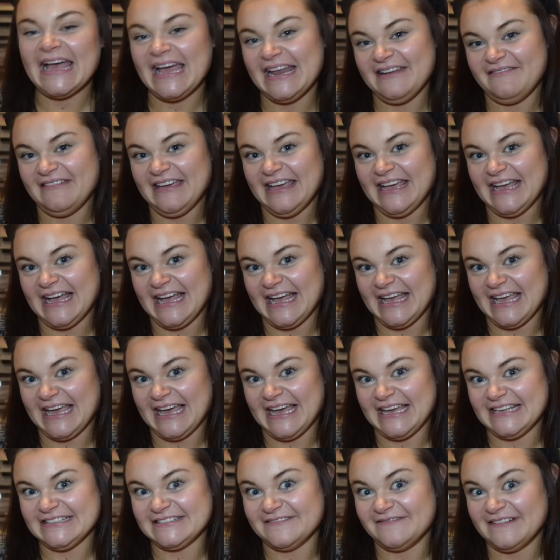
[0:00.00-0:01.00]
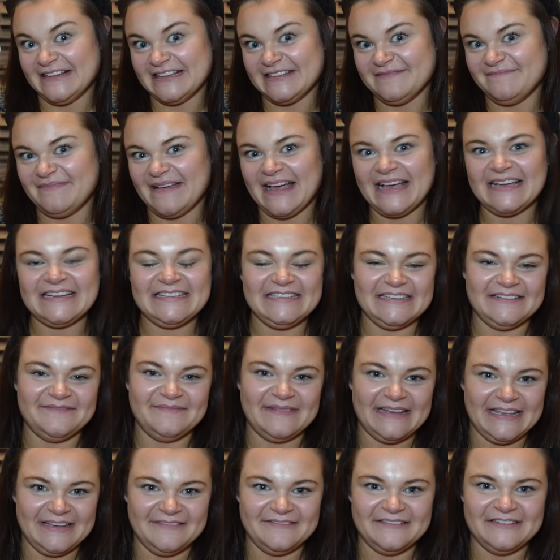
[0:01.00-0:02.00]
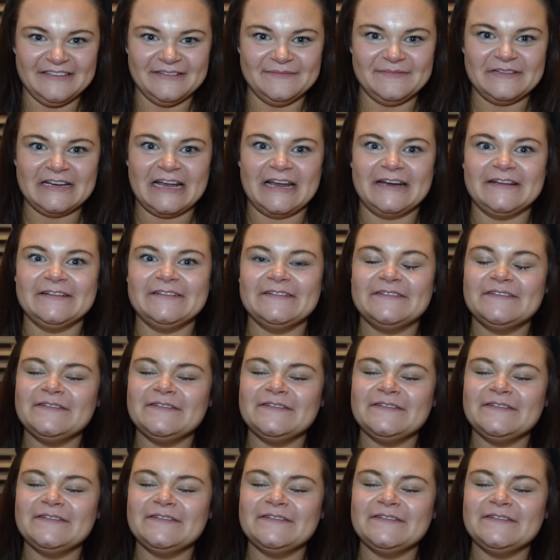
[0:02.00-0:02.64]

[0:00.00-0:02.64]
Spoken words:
Anyway, hi guys, welcome back to my YouTube channel.